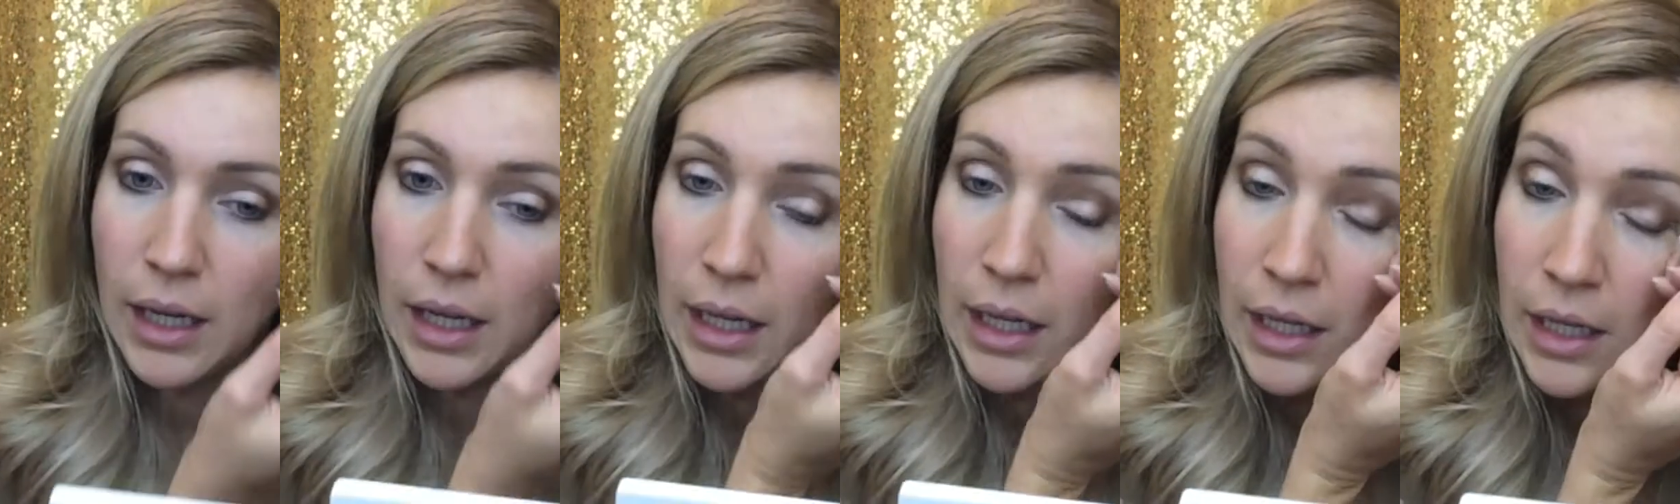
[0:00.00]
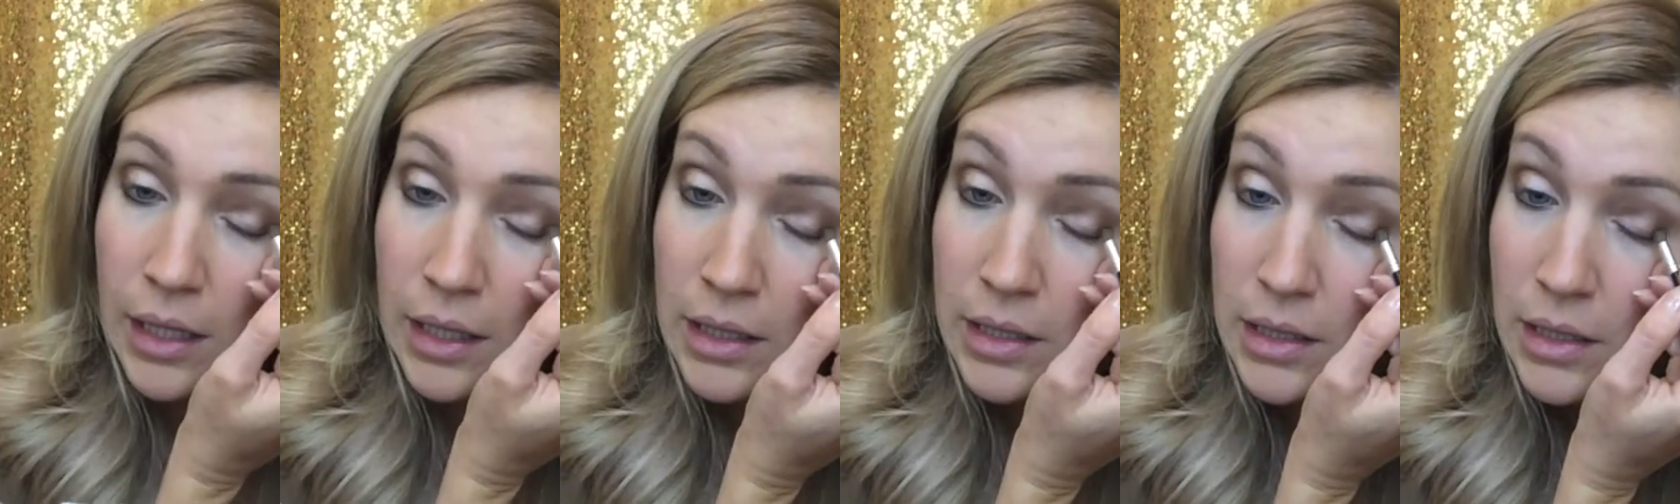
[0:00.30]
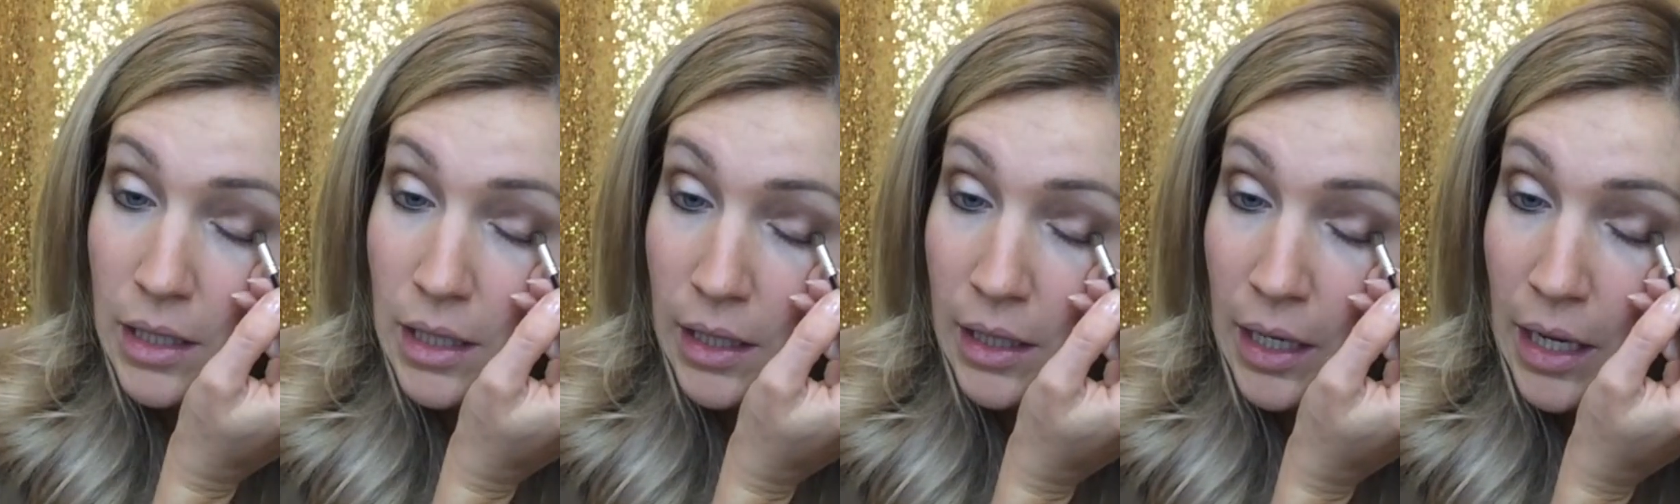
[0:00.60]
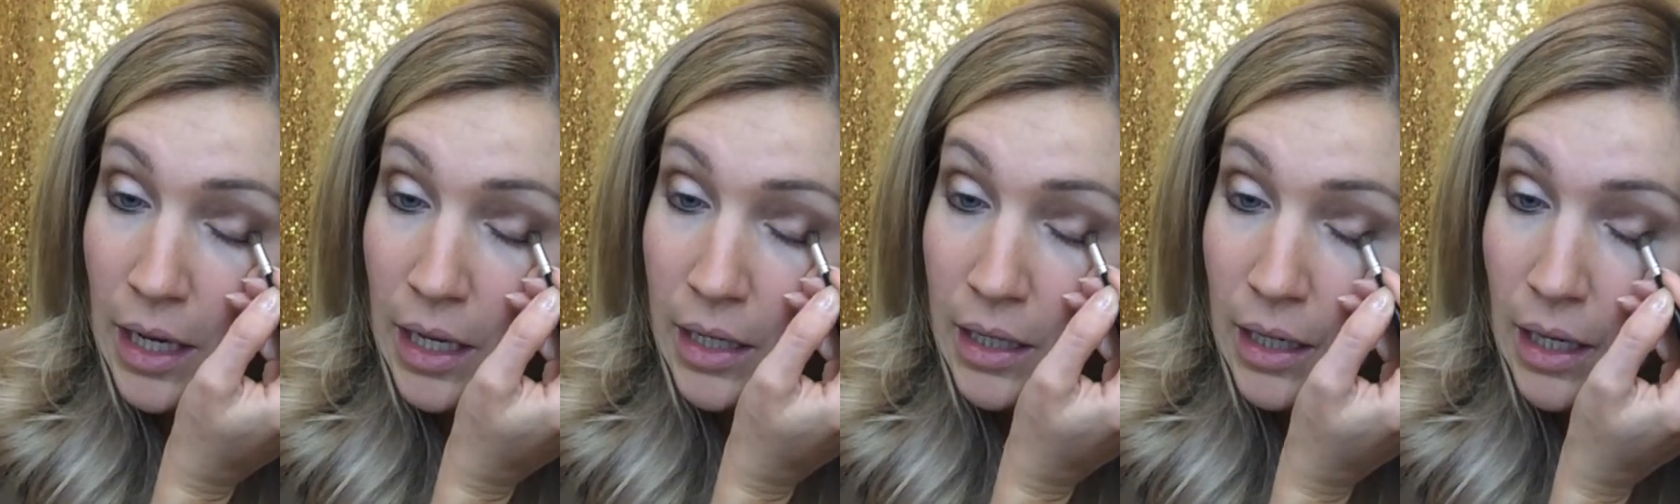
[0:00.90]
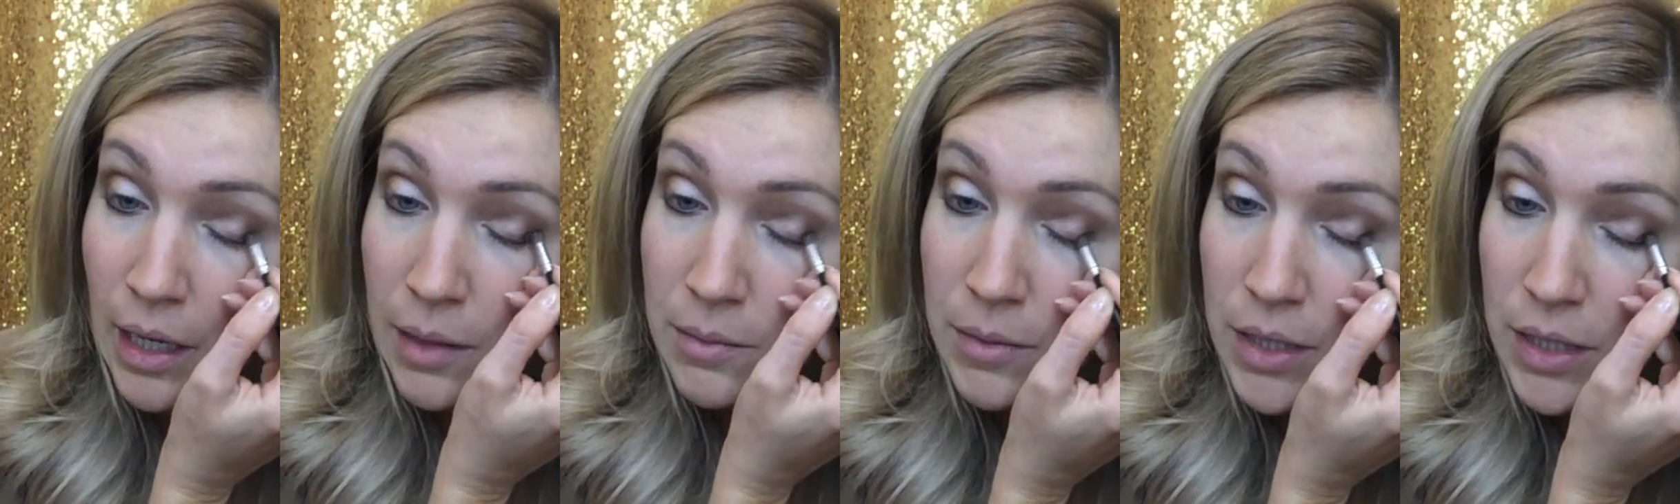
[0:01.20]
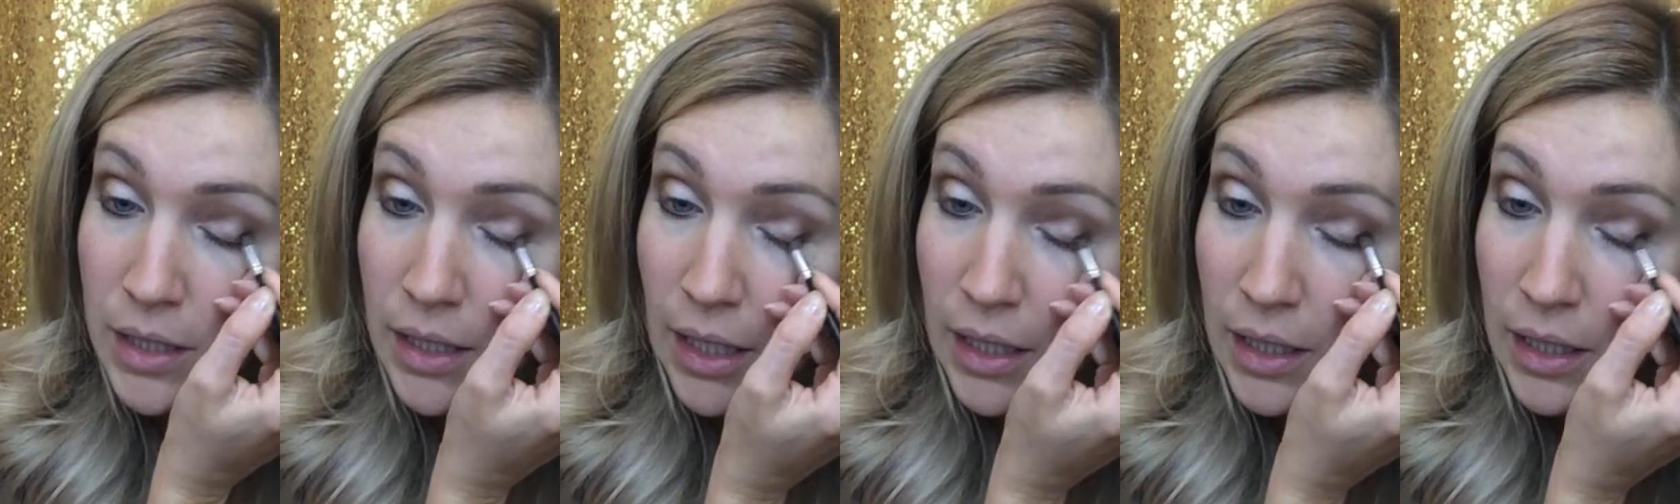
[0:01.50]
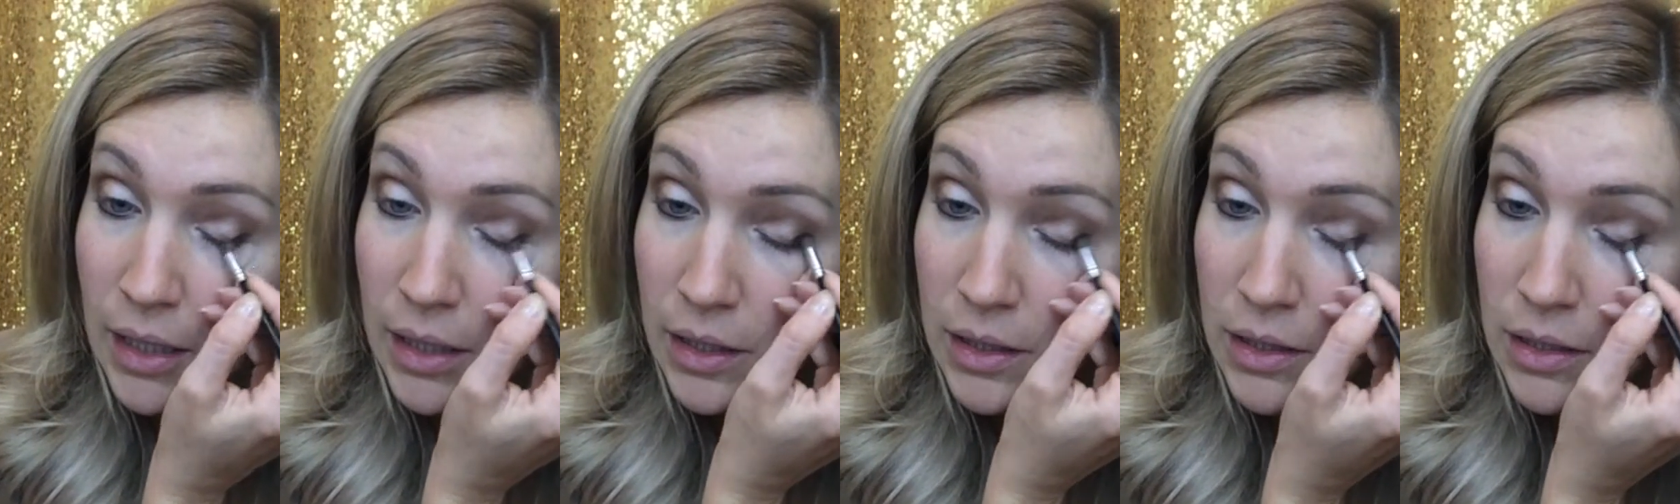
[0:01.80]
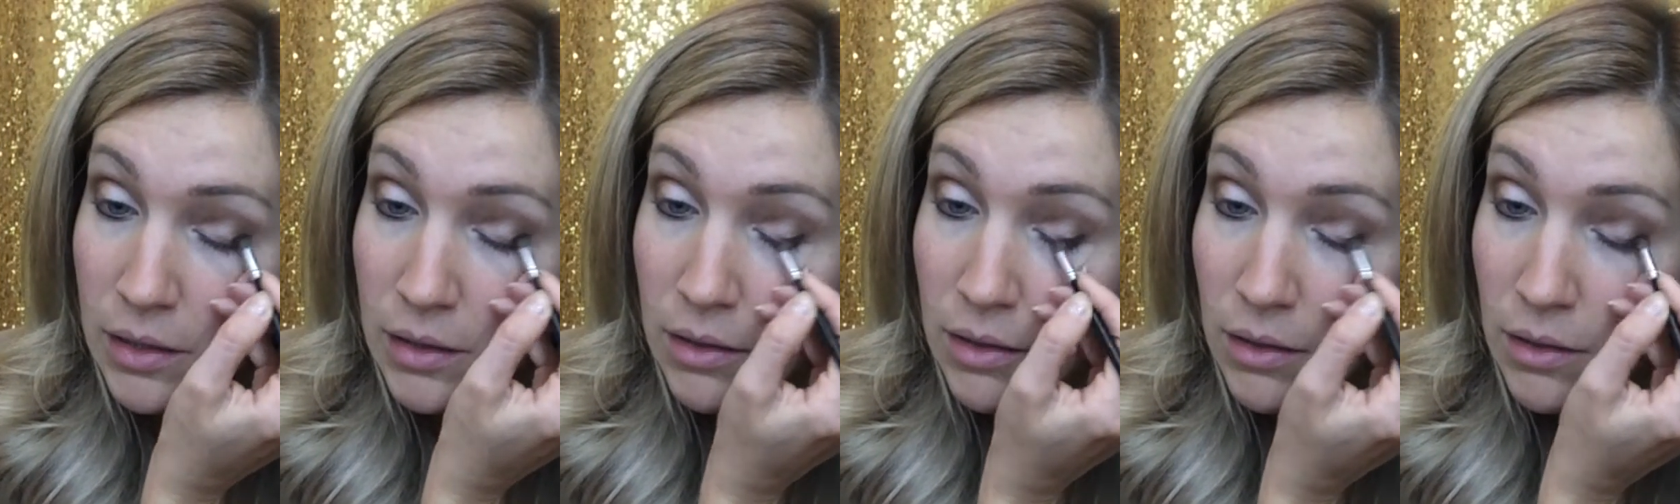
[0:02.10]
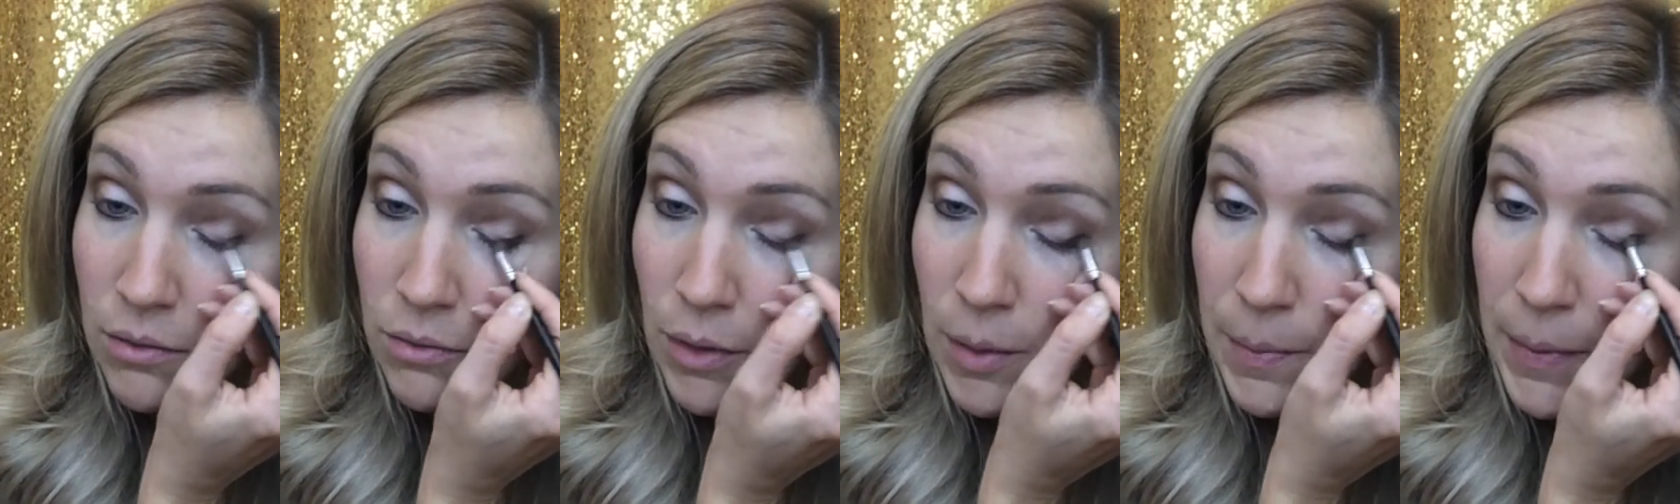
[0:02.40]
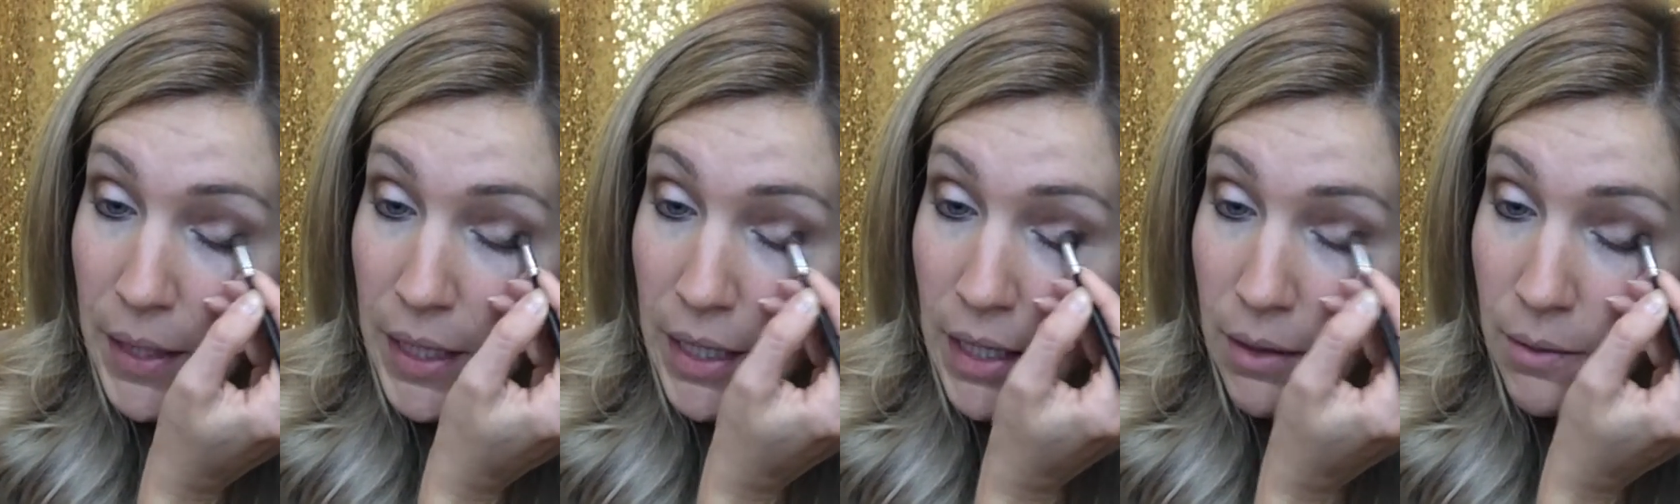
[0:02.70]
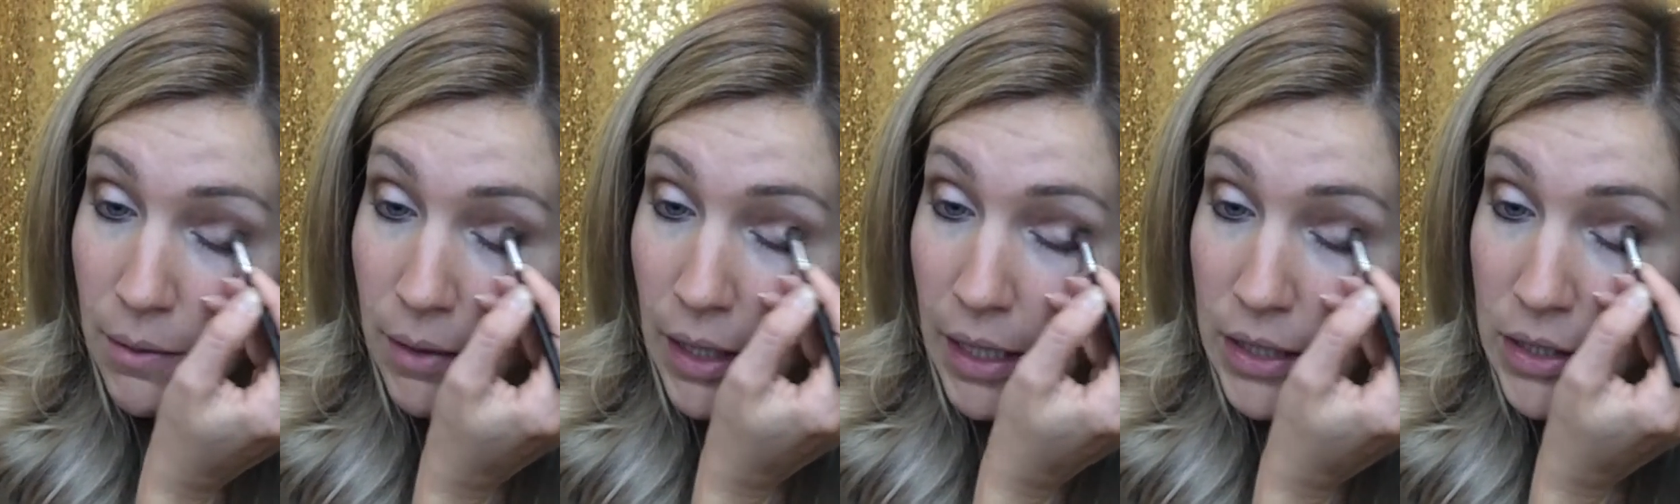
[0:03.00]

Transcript: and again, I'm just kind of repeating what